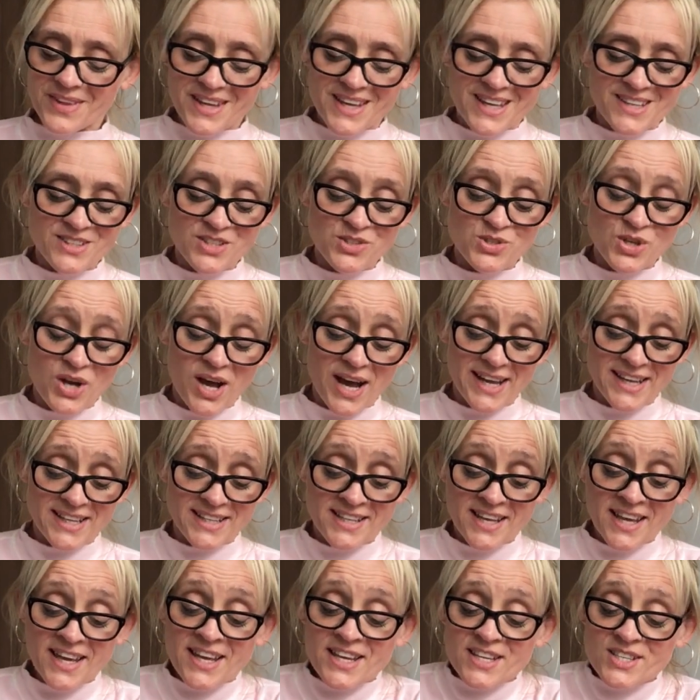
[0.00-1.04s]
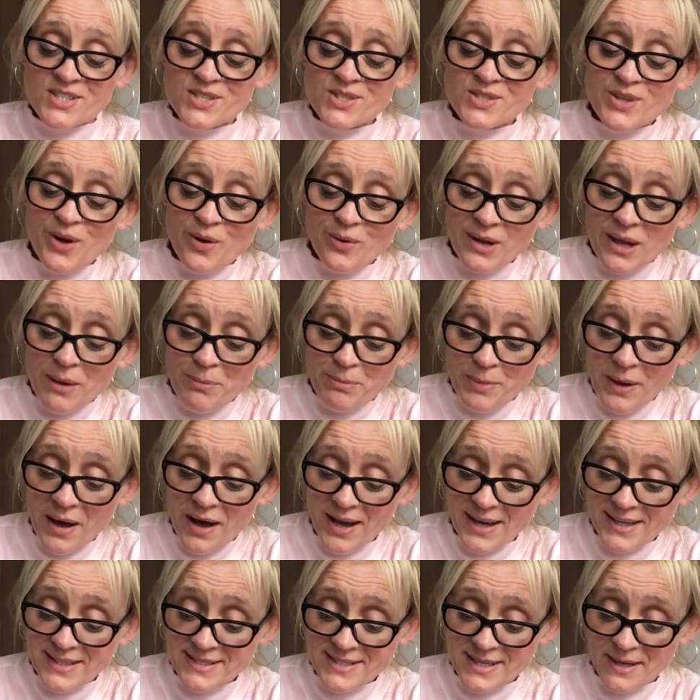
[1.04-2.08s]
And the giant stole up
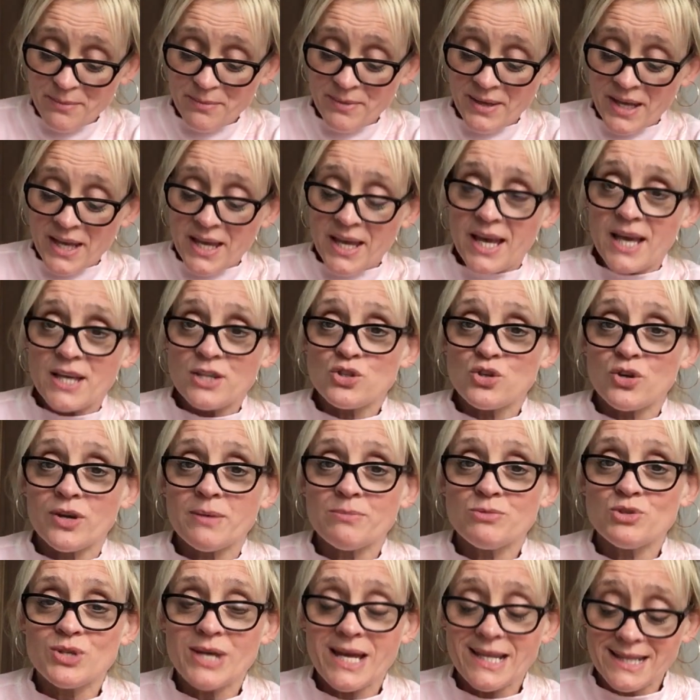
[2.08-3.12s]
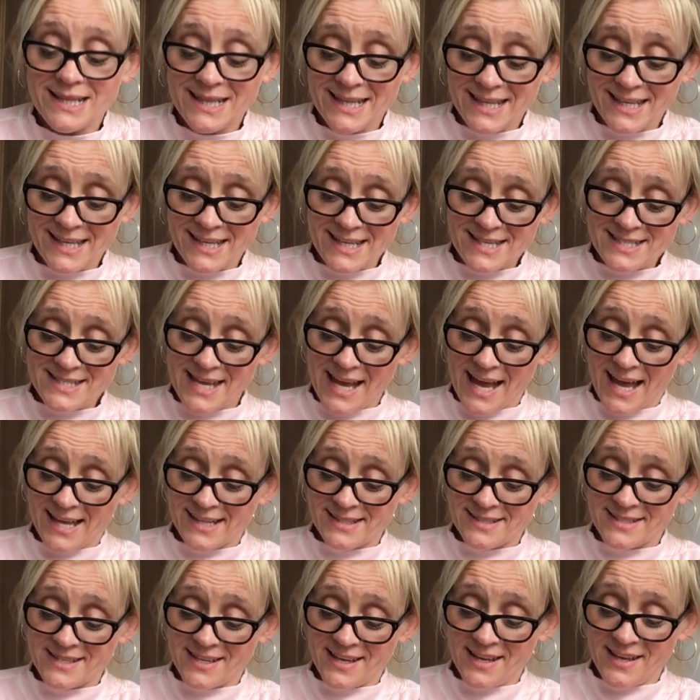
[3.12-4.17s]
behind him and took him gently in his
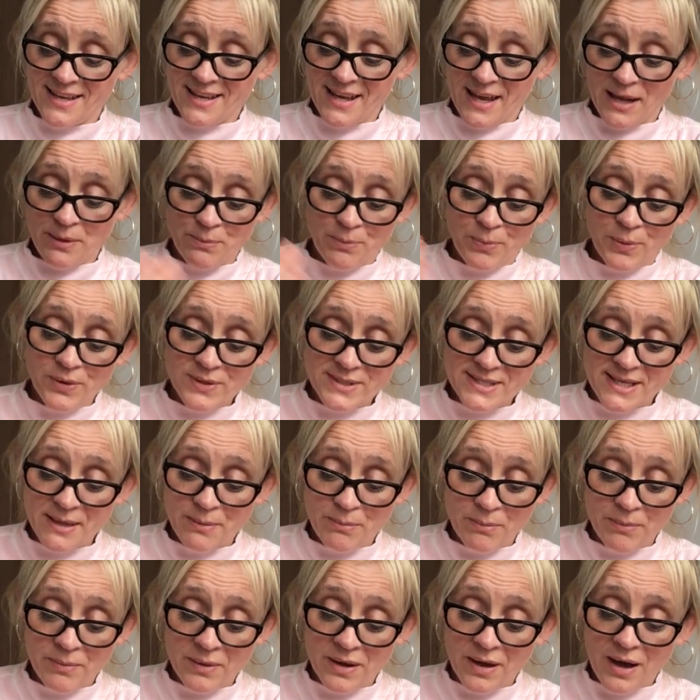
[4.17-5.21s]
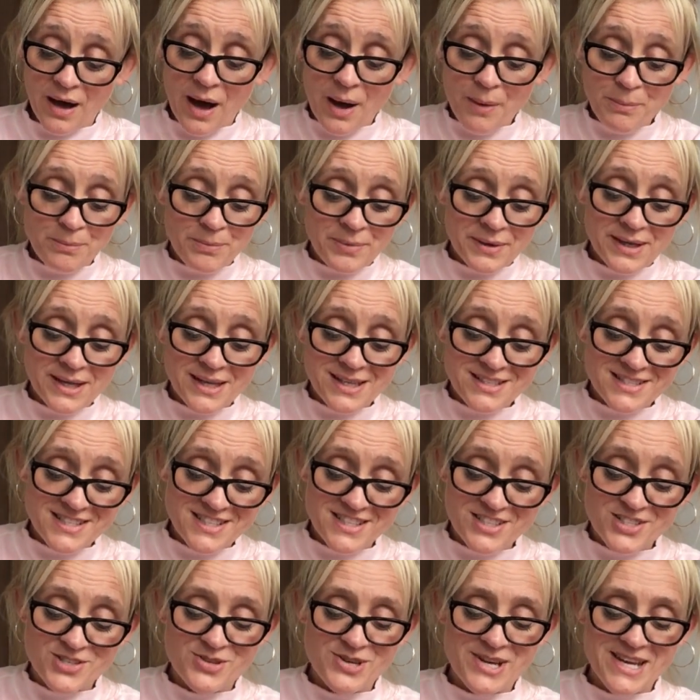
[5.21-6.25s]
hand and put him up into
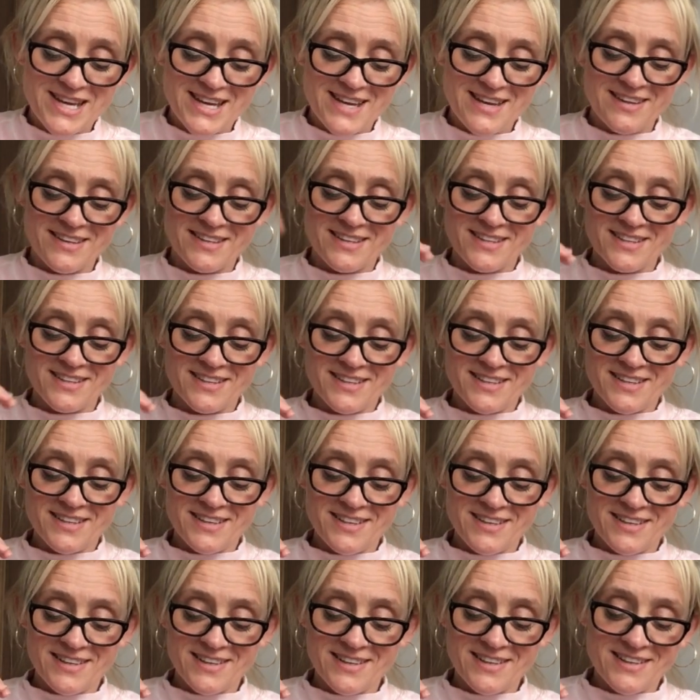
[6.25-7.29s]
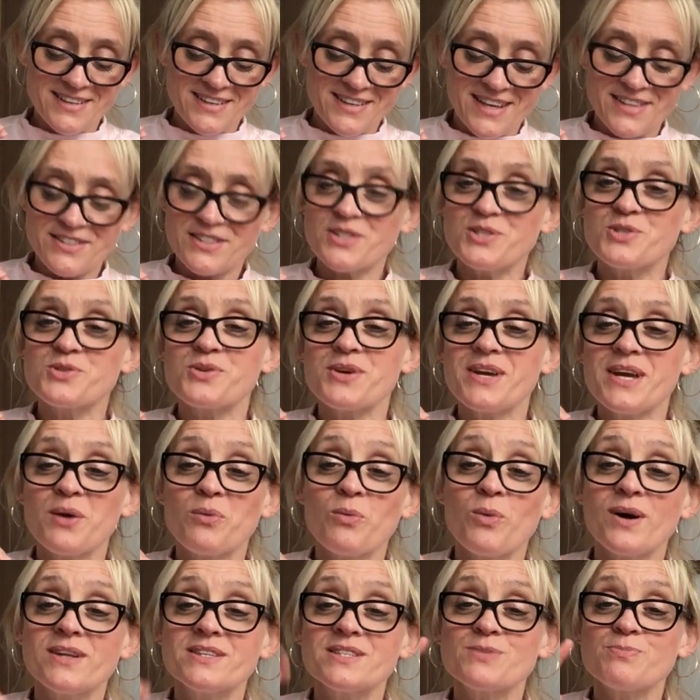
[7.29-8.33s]
the tree. And the tree at
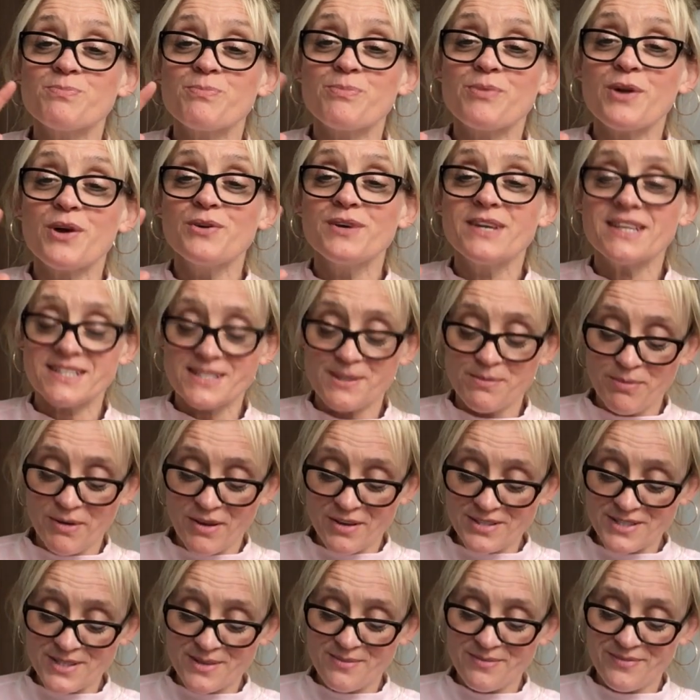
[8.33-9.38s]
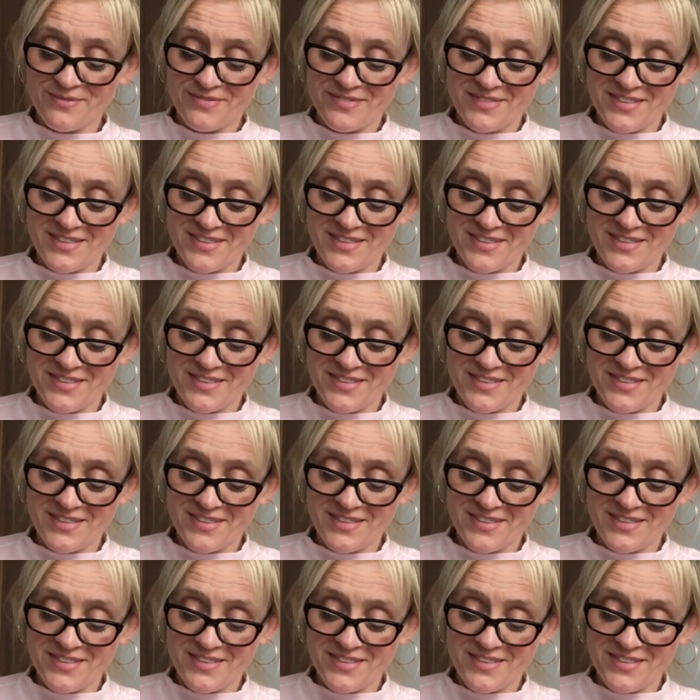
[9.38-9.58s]
once broke into blossom,